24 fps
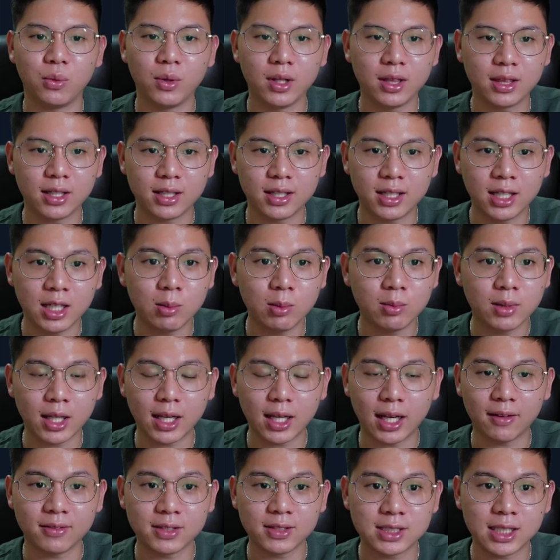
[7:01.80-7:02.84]
with the team
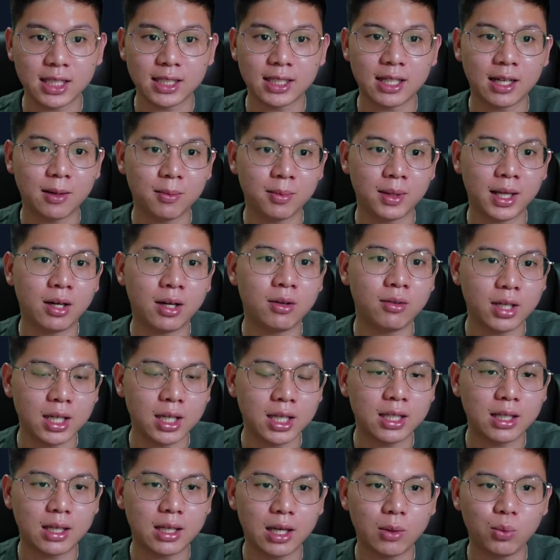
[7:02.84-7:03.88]
that I've set up now
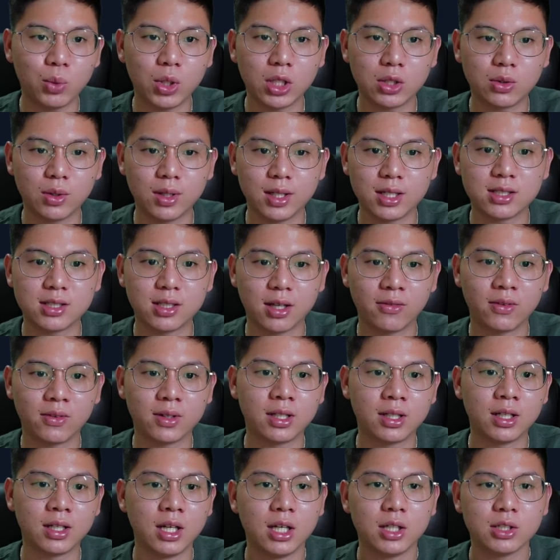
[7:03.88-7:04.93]
in game week 27.